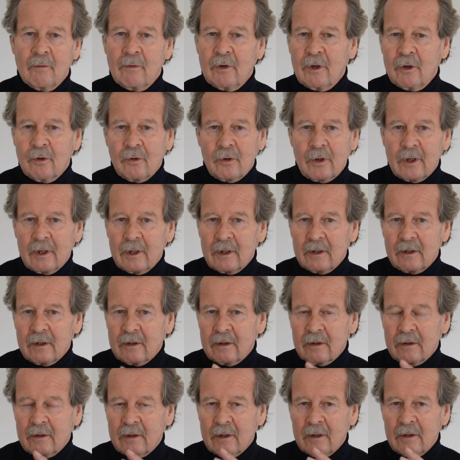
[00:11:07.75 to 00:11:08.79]
we look into
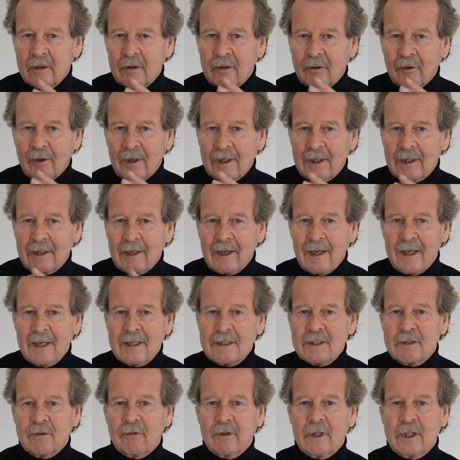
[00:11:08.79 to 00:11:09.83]
the Great
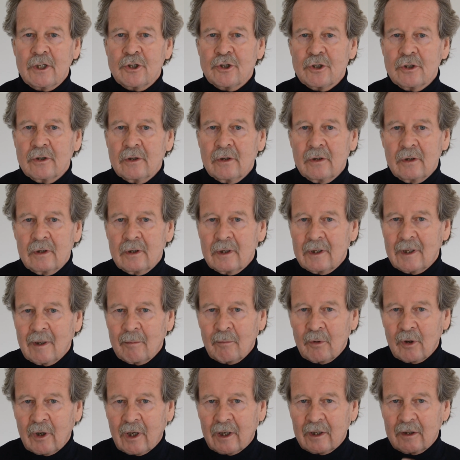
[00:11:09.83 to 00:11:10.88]
Lakes region, the
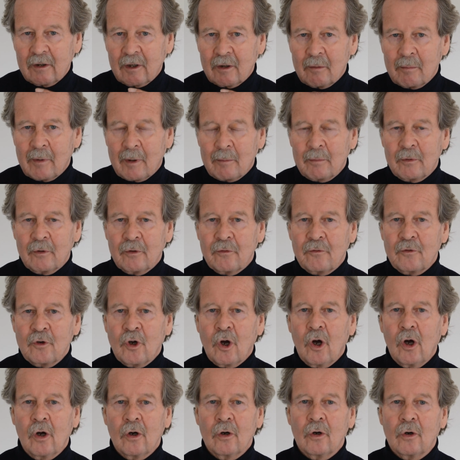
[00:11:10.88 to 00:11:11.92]
Democratic Republic of
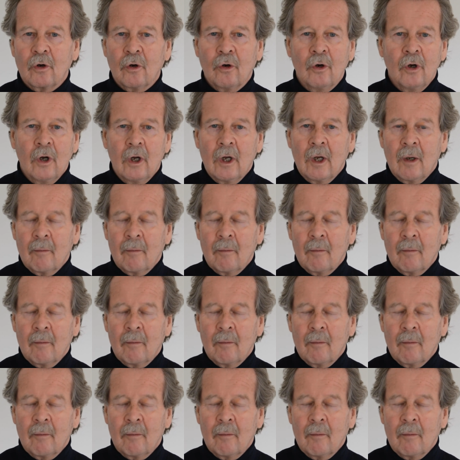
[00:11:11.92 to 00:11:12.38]
Congo,